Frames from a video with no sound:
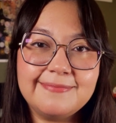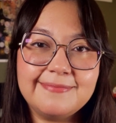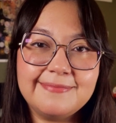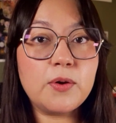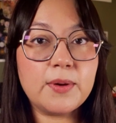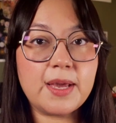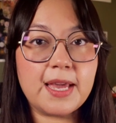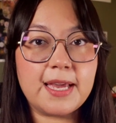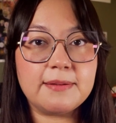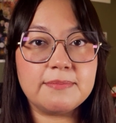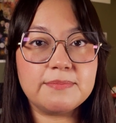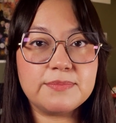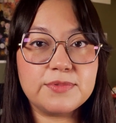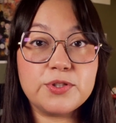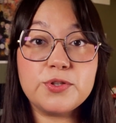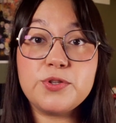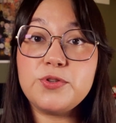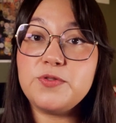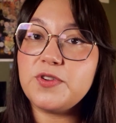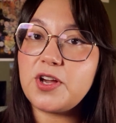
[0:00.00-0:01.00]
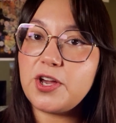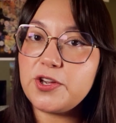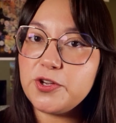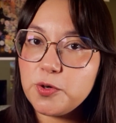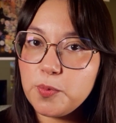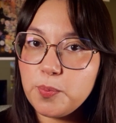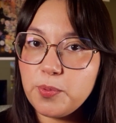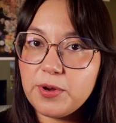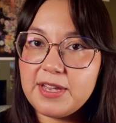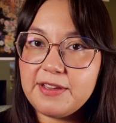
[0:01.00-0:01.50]
Okay, so you've got
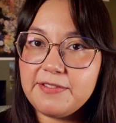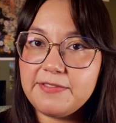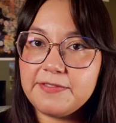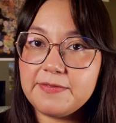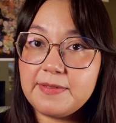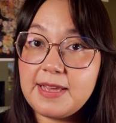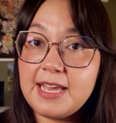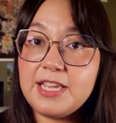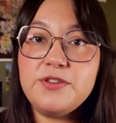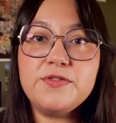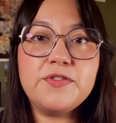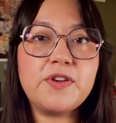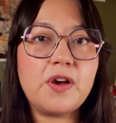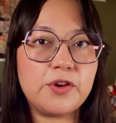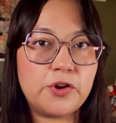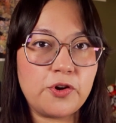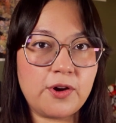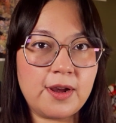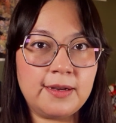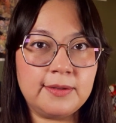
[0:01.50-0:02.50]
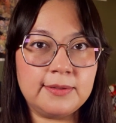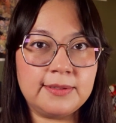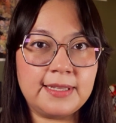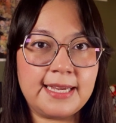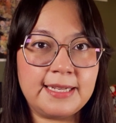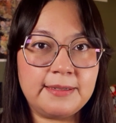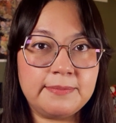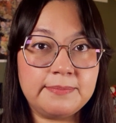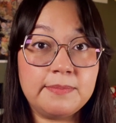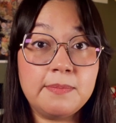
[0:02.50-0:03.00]
your brief and you've got your
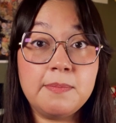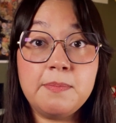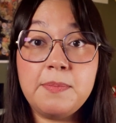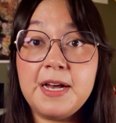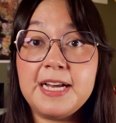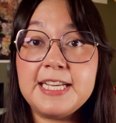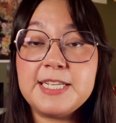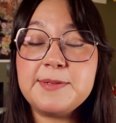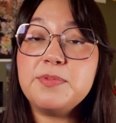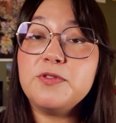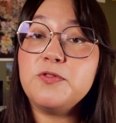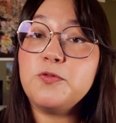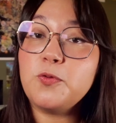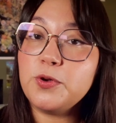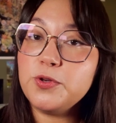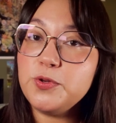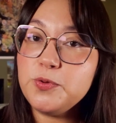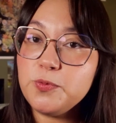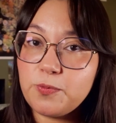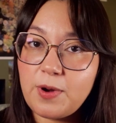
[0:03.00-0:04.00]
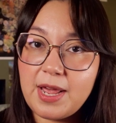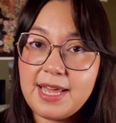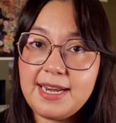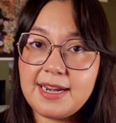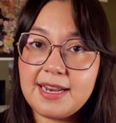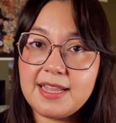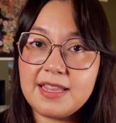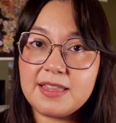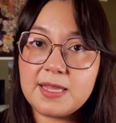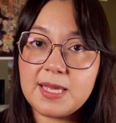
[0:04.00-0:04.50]
outline, but before you write
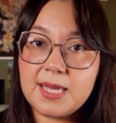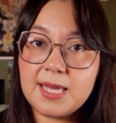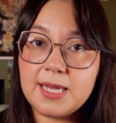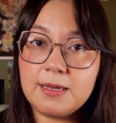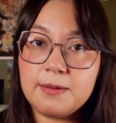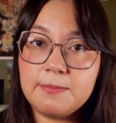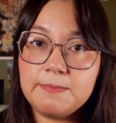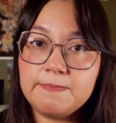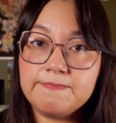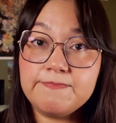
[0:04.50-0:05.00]
anything,